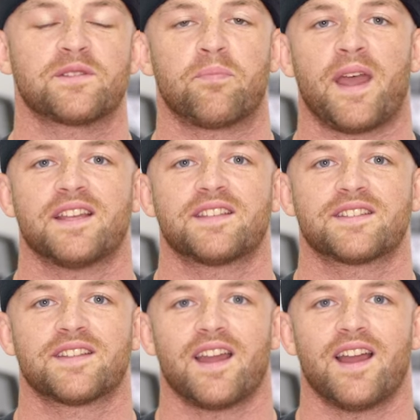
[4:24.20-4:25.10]
is
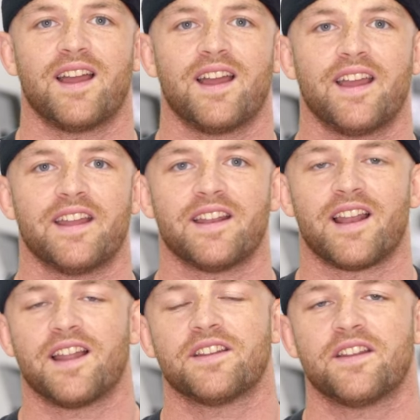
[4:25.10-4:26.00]
based in
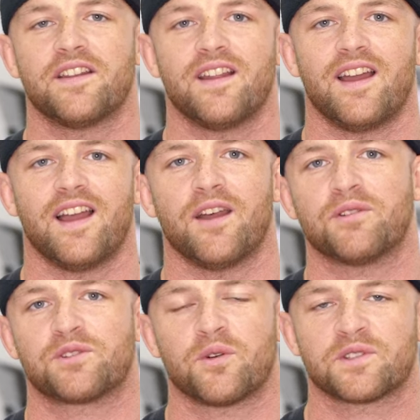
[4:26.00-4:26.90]
London,
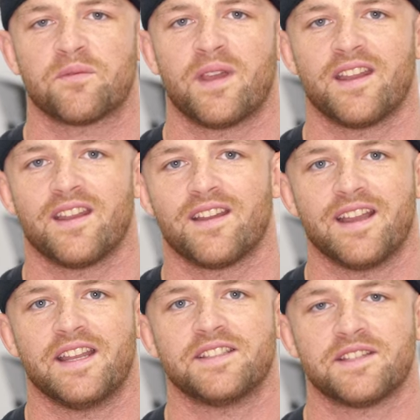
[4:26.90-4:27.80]
which also made it
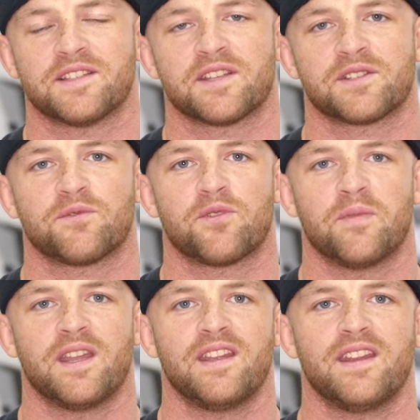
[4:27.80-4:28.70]
an easy decision for
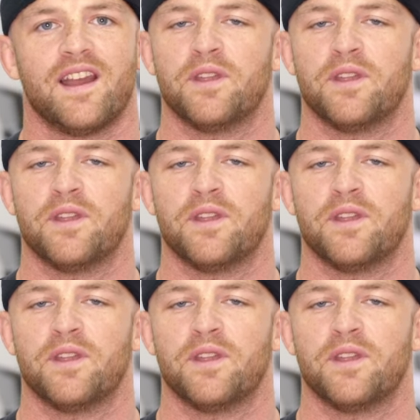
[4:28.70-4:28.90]
me.